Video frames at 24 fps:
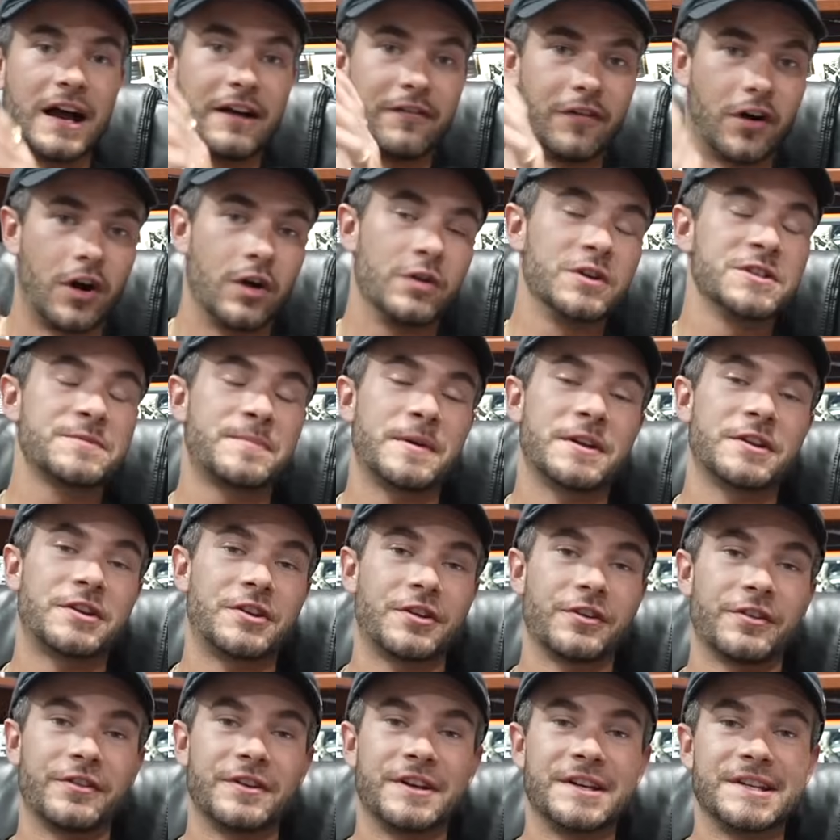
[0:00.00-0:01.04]
I've always been
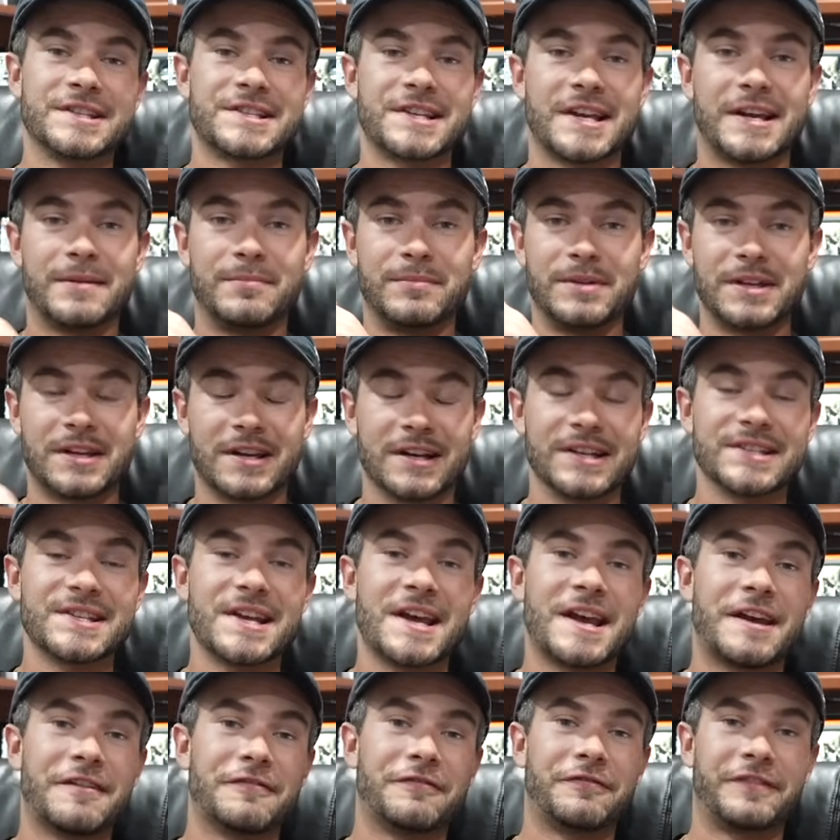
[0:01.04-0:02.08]
curious, and because
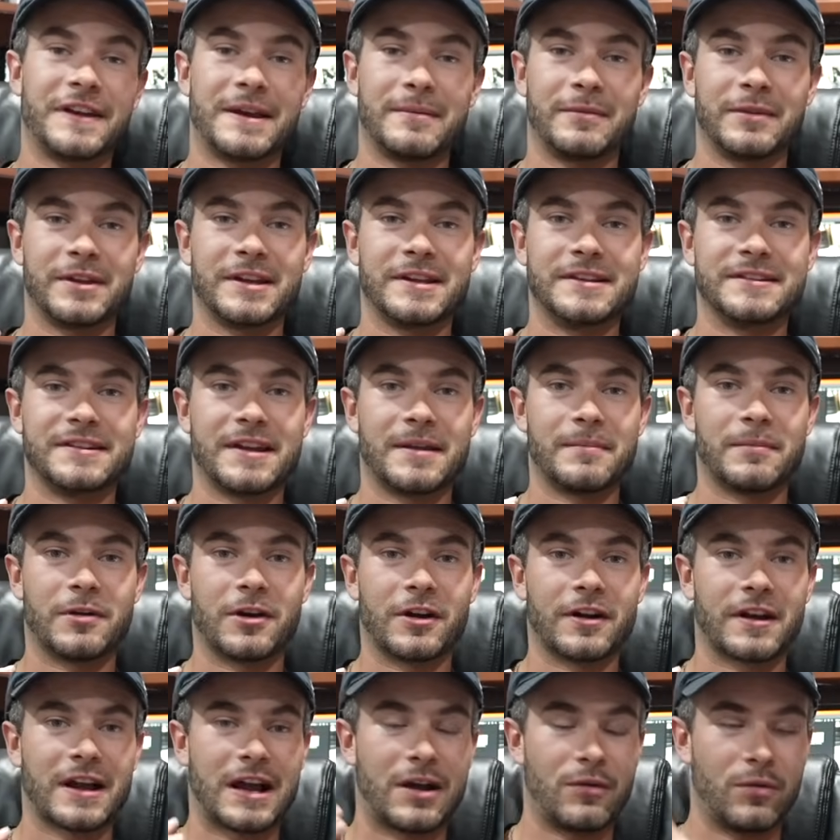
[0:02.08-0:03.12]
I have family in
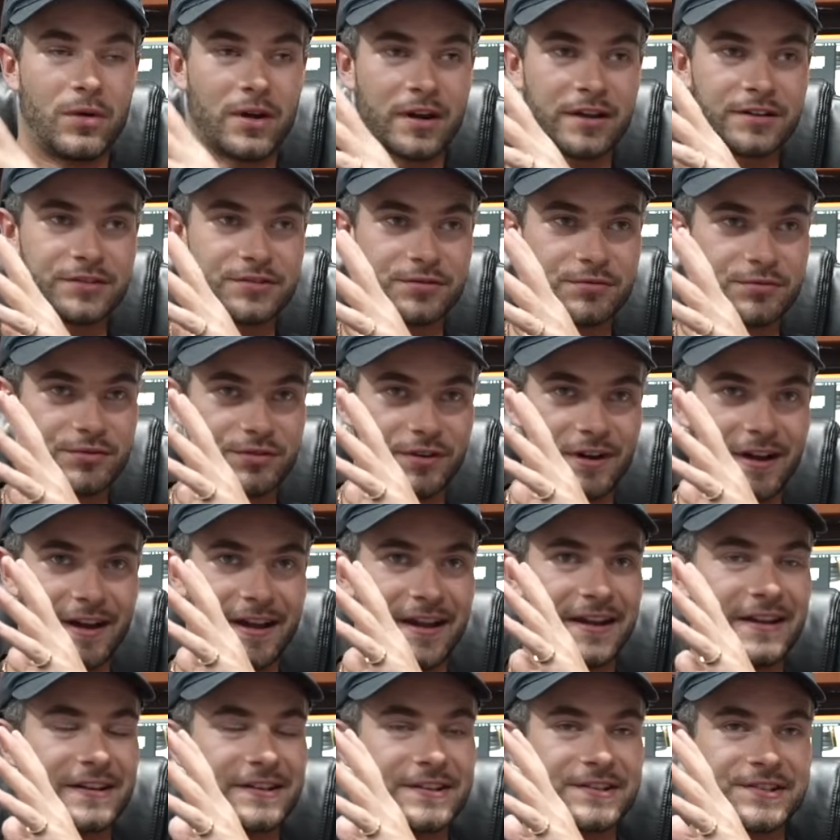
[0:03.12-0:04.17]
Denmark, I wanted to try
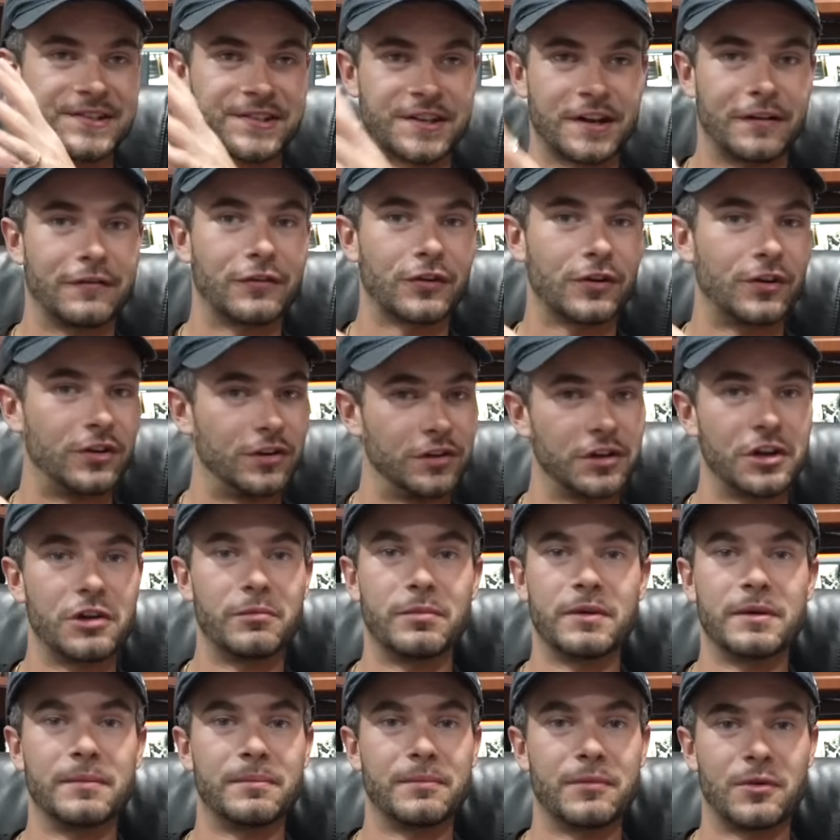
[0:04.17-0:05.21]
and discover a little
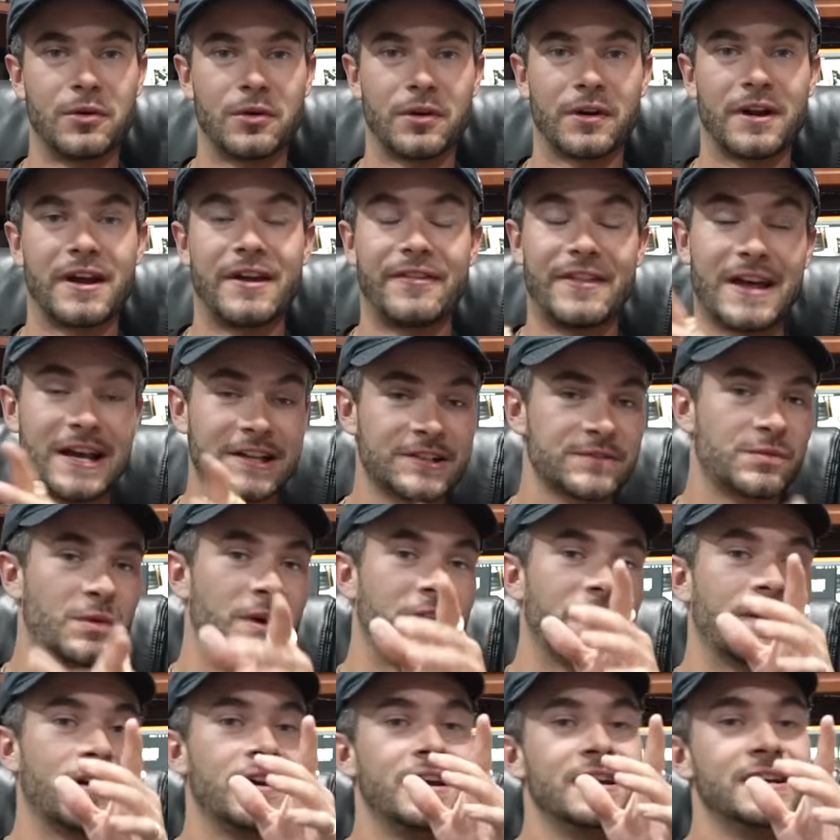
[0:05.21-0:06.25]
bit more. And that's
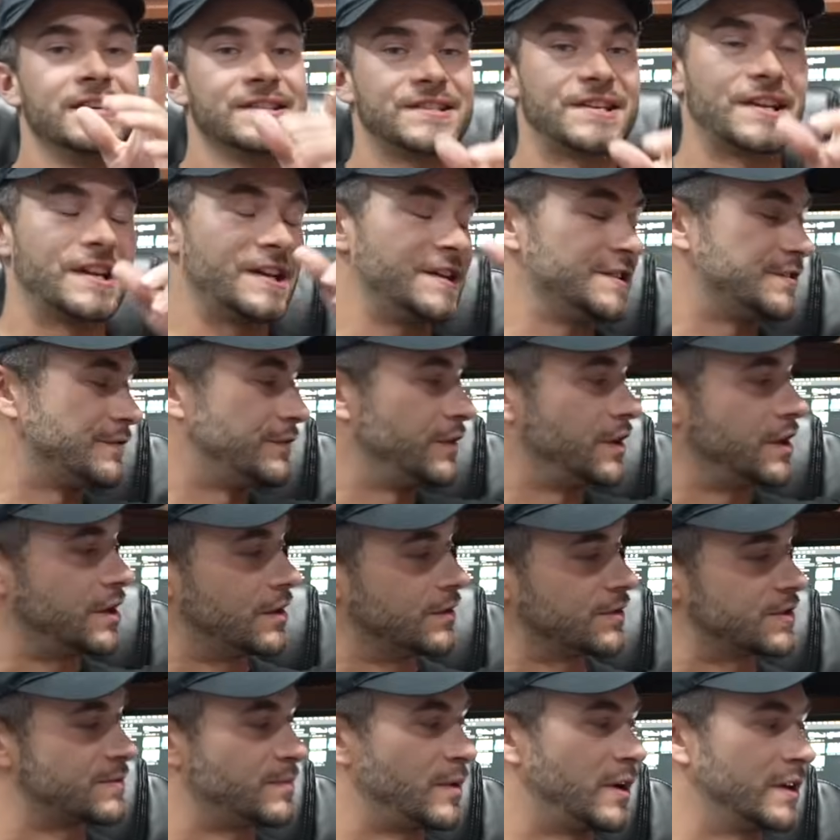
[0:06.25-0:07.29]
where today's
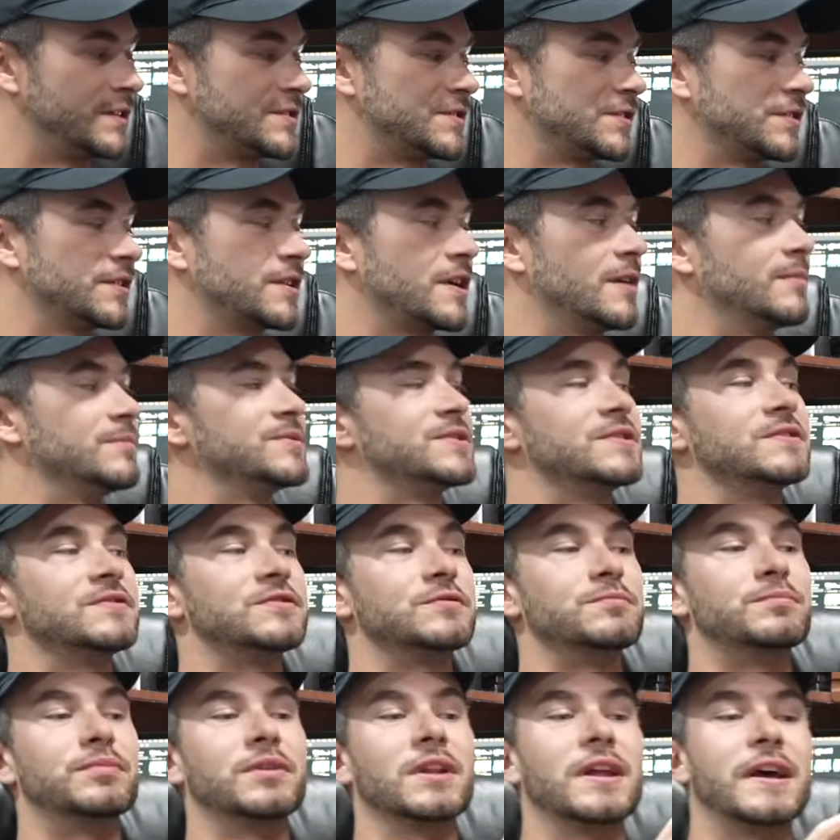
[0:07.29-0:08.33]
video sponsor comes
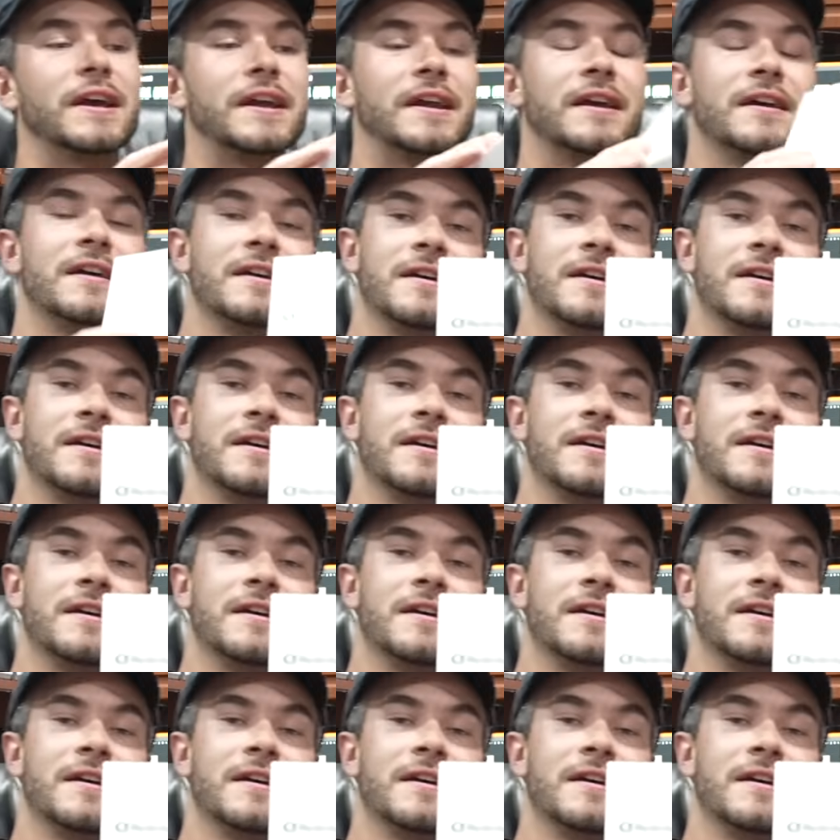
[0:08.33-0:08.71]
into play,